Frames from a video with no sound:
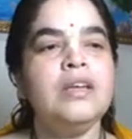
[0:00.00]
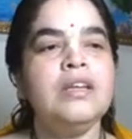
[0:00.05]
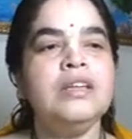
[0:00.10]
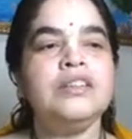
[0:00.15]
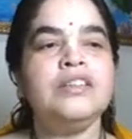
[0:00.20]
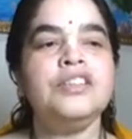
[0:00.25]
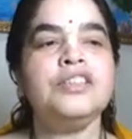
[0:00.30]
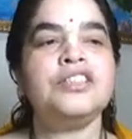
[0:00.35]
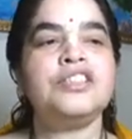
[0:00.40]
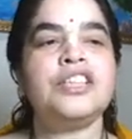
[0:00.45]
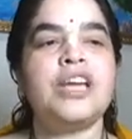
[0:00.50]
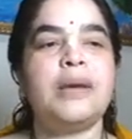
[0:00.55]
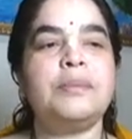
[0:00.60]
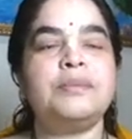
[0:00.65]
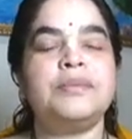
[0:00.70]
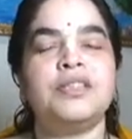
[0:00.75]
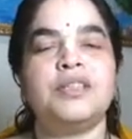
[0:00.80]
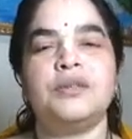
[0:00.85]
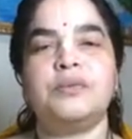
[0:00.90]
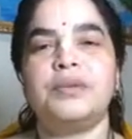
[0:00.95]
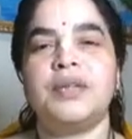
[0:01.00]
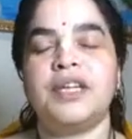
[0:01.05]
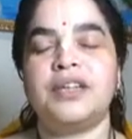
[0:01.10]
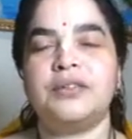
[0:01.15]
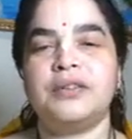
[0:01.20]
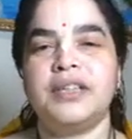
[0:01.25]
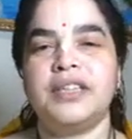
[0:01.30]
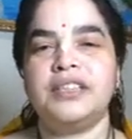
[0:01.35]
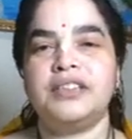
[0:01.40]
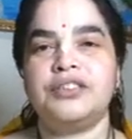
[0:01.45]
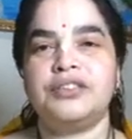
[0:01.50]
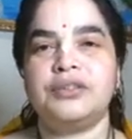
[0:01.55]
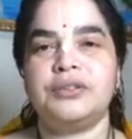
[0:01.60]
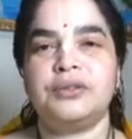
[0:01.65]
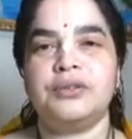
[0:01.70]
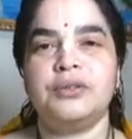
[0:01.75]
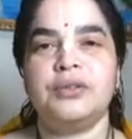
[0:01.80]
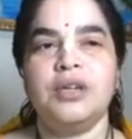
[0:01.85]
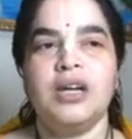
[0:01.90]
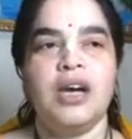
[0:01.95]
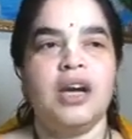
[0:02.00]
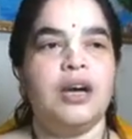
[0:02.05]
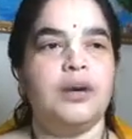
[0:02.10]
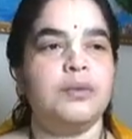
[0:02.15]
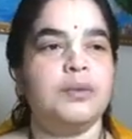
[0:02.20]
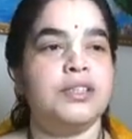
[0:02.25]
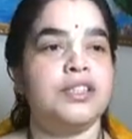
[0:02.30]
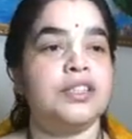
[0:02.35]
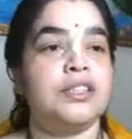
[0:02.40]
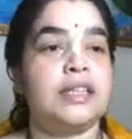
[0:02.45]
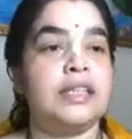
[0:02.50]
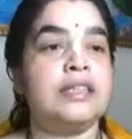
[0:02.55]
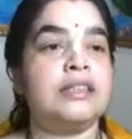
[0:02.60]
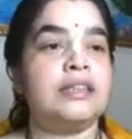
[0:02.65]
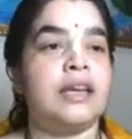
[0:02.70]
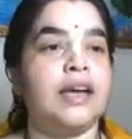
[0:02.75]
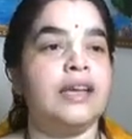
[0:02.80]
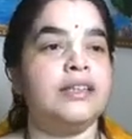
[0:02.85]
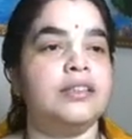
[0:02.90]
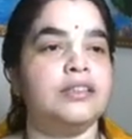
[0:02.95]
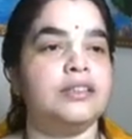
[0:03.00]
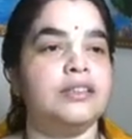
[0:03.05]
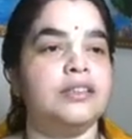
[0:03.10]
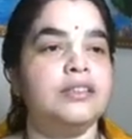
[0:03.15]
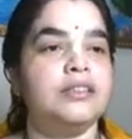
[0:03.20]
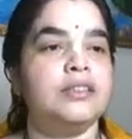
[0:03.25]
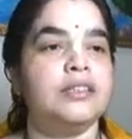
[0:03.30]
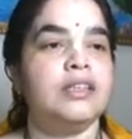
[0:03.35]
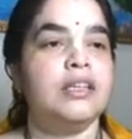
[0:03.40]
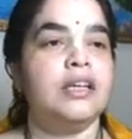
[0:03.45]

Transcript: this chapter we are going to, which is entitled